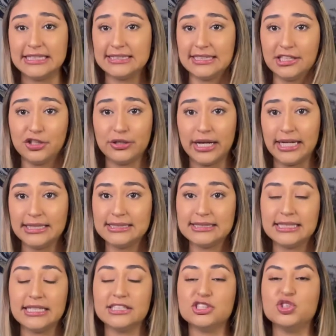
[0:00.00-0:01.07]
in the United
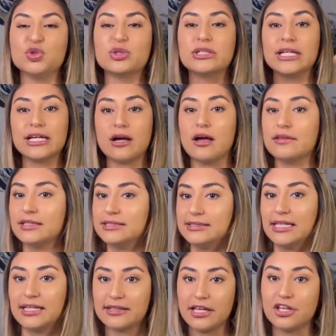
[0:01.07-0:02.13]
States. You click on the state
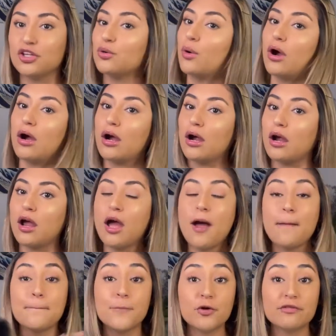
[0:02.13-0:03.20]
that you are
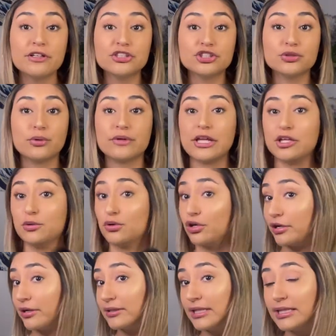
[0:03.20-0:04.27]
moving to or that you
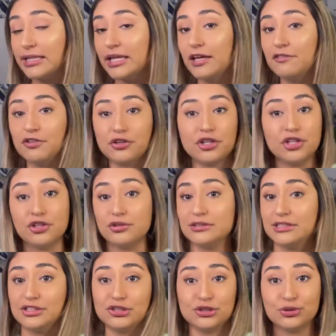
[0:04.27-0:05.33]
currently live. You can use
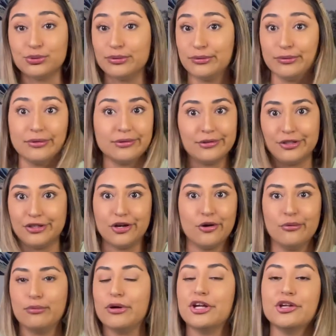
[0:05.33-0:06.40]
this tool,
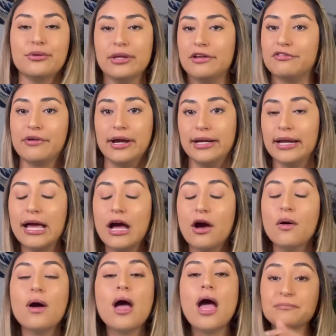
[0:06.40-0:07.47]
where you live right now.
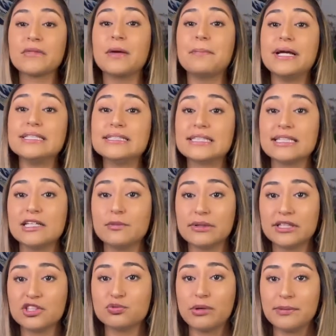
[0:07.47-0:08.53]
Basically, what this
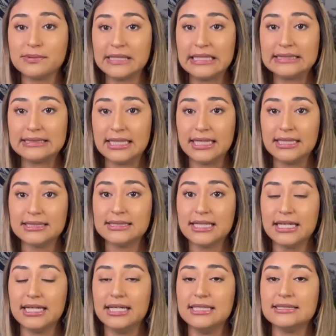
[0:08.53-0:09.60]
website does
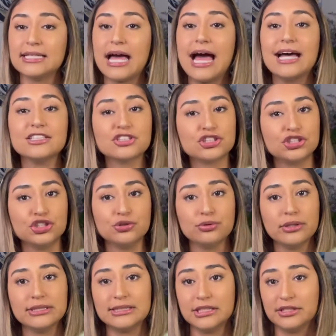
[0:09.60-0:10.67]
is asks you a
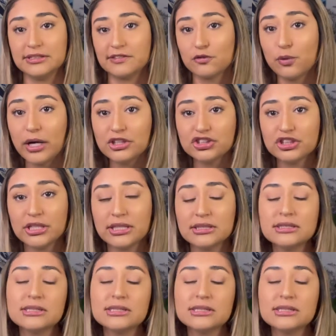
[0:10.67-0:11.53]
series of questions.